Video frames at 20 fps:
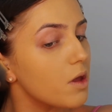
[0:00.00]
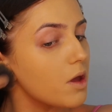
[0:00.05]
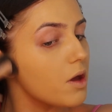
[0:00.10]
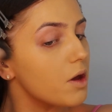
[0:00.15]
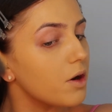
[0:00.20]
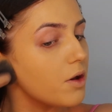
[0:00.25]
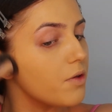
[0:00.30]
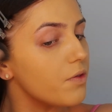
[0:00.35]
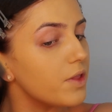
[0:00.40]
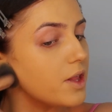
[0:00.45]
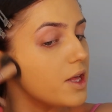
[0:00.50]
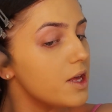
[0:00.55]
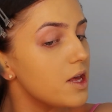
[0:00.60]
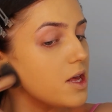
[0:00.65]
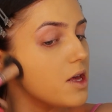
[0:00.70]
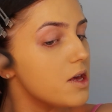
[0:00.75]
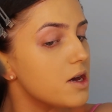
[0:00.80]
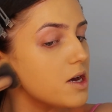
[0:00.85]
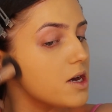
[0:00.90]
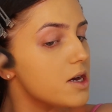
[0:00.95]
And on the
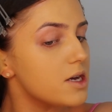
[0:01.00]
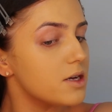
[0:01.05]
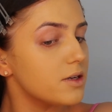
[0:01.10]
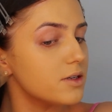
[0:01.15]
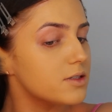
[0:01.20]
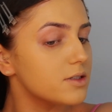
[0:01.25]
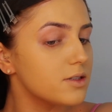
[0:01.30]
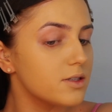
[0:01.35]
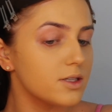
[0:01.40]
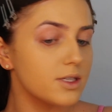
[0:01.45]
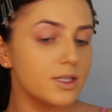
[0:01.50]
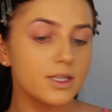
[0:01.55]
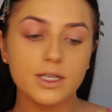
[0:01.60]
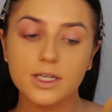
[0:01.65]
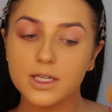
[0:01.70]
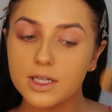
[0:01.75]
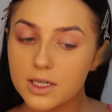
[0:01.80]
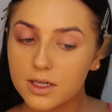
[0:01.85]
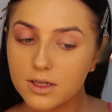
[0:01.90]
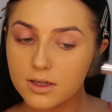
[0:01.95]
ear.
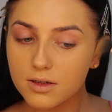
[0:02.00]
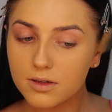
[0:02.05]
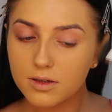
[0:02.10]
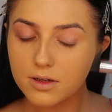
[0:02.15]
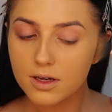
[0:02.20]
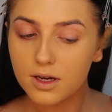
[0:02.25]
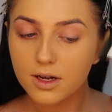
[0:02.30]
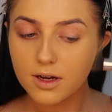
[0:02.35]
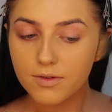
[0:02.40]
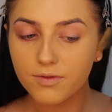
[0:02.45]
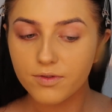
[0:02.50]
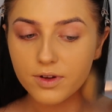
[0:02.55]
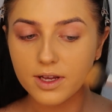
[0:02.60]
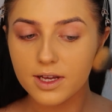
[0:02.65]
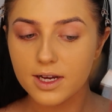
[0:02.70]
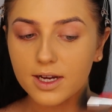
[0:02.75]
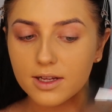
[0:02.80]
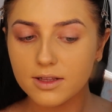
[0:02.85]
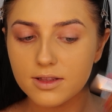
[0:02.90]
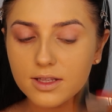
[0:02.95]
Can't
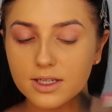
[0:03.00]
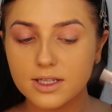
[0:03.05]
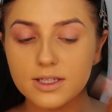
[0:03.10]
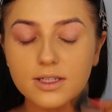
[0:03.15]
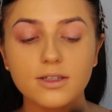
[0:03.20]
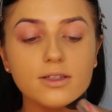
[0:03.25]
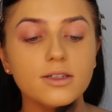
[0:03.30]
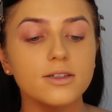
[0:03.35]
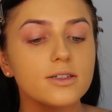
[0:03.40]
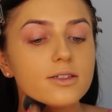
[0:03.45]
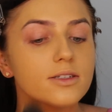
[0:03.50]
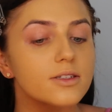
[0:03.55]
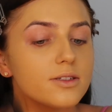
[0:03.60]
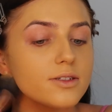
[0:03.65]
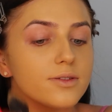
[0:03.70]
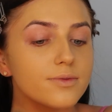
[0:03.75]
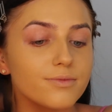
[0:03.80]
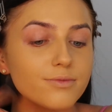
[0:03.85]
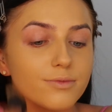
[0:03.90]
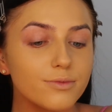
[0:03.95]
forget the ears.